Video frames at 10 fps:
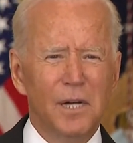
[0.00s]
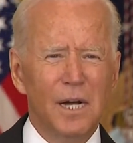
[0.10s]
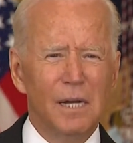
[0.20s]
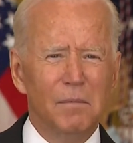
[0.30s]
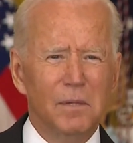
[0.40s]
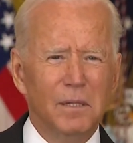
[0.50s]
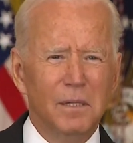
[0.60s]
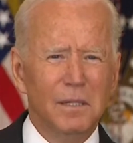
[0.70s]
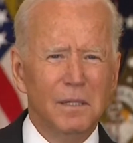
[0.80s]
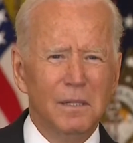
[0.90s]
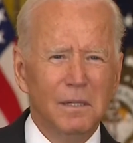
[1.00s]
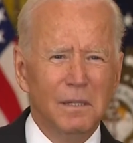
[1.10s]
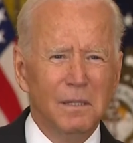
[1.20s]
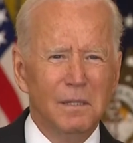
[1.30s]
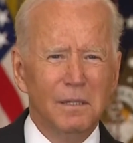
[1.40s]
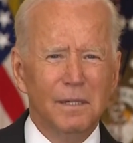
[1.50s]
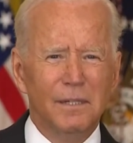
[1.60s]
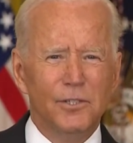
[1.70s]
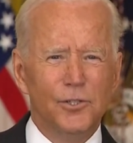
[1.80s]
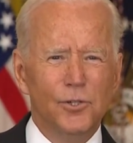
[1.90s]
time.
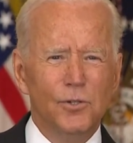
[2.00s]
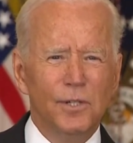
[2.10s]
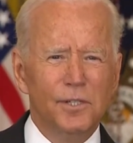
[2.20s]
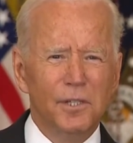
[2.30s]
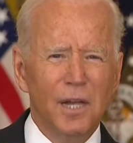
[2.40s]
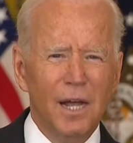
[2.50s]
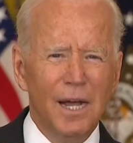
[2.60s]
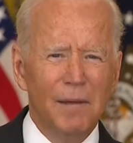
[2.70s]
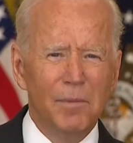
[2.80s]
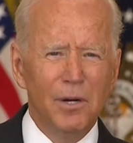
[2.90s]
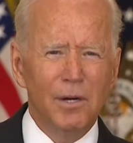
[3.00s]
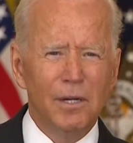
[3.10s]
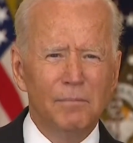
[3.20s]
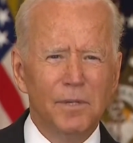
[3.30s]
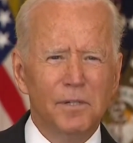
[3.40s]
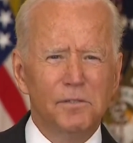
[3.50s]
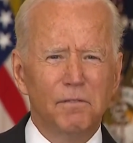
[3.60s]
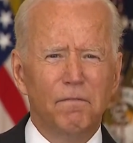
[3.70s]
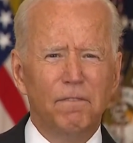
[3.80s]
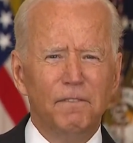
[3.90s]
In June and July, America
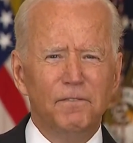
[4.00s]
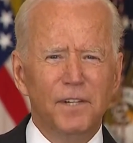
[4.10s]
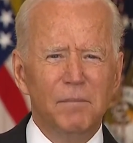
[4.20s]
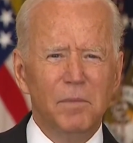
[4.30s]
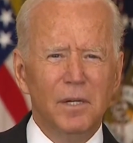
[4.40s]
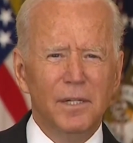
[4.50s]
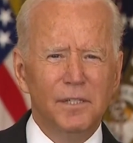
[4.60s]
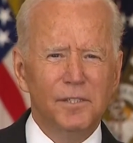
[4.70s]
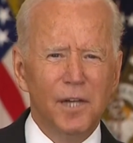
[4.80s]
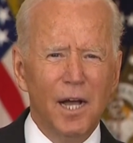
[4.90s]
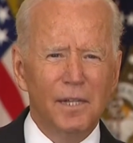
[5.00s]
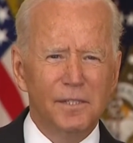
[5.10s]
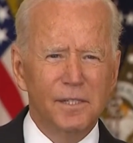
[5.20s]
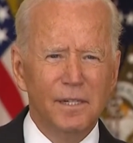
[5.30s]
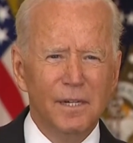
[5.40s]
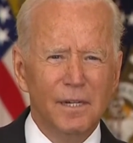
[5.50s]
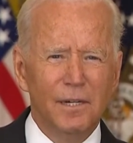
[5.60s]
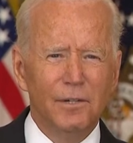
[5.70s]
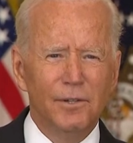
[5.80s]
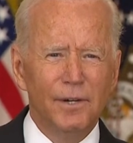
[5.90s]
administered fifty million shots
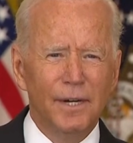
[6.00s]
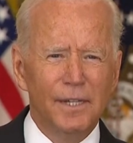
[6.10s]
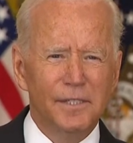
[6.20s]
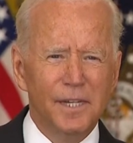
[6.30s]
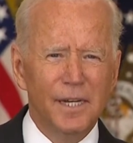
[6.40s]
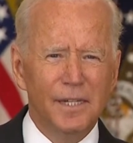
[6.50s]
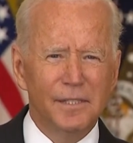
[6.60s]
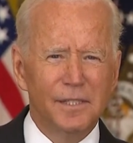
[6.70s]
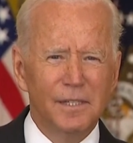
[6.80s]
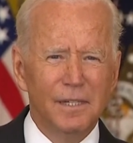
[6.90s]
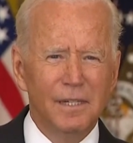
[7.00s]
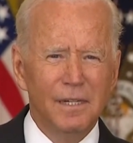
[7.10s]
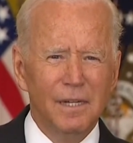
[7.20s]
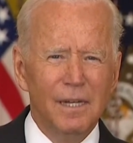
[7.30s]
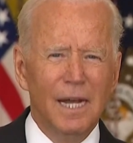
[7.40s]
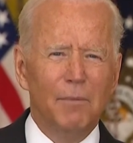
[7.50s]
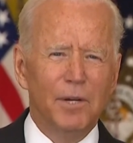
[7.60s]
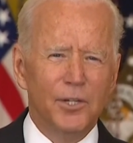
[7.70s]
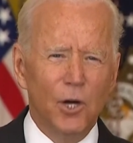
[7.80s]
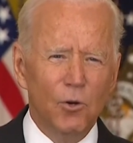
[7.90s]
here in the United States, and
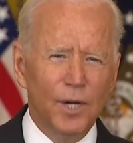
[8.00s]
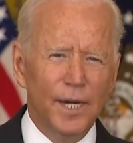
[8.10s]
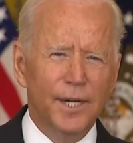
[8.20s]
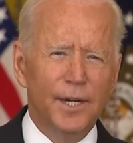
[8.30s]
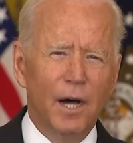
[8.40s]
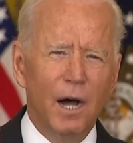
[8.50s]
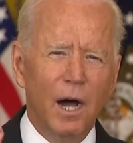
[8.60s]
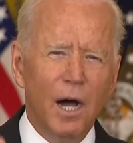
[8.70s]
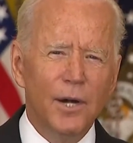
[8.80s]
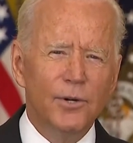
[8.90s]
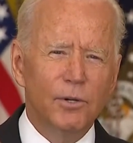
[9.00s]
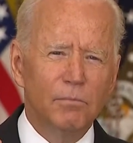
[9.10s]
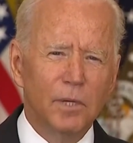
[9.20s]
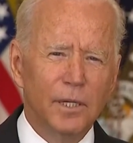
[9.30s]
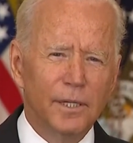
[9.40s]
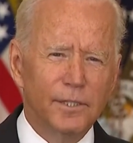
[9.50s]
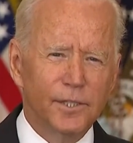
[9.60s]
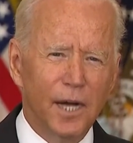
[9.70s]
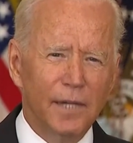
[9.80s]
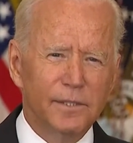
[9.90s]
we donated one hundred million
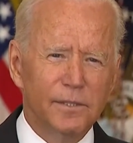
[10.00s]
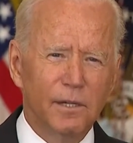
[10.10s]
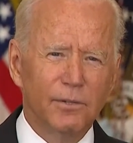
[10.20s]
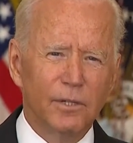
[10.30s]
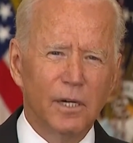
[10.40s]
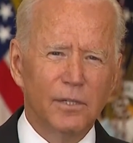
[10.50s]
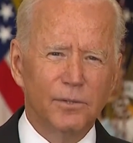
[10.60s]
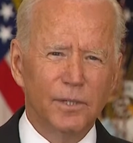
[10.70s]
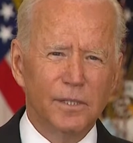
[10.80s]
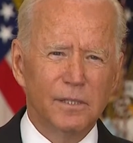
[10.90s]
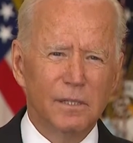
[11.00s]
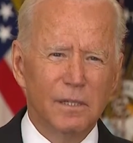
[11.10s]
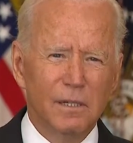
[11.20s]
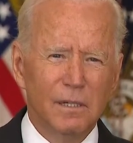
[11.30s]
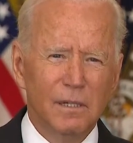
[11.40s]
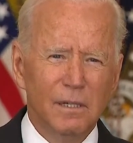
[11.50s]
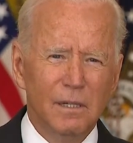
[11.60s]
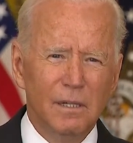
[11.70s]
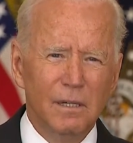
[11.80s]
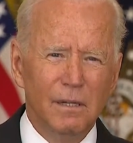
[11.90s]
shots to other countries.
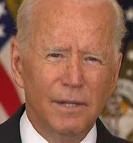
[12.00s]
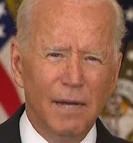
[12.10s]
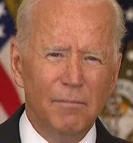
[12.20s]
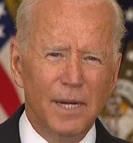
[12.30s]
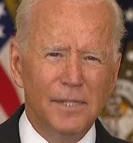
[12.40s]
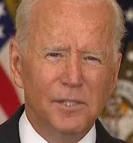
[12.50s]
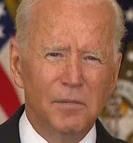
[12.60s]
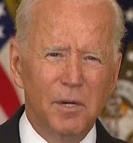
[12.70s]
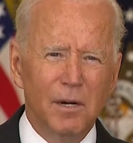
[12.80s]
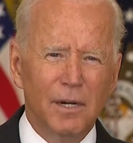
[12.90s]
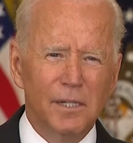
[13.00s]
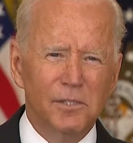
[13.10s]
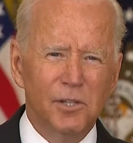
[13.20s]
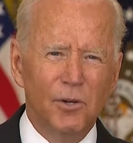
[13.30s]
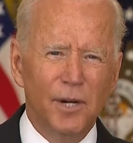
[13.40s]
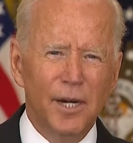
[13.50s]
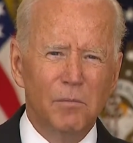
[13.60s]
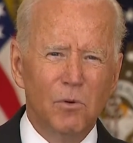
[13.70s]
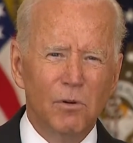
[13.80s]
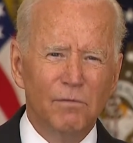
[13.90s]
That means that America has donated
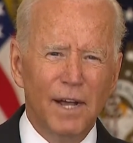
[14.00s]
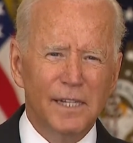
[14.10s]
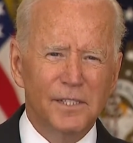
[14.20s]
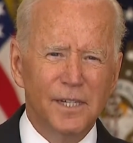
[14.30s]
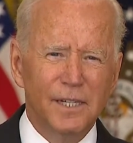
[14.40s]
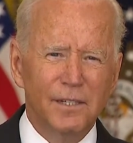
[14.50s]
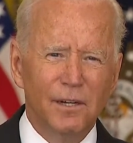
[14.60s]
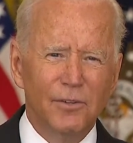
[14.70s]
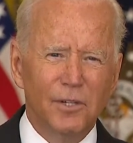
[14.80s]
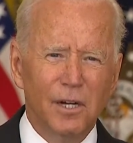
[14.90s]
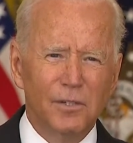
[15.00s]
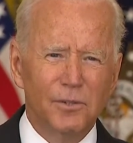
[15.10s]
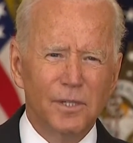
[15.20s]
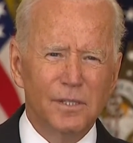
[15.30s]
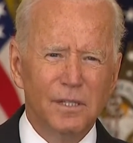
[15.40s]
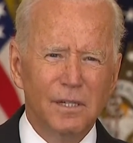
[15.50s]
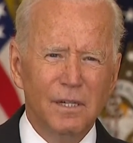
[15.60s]
more vaccine to other countries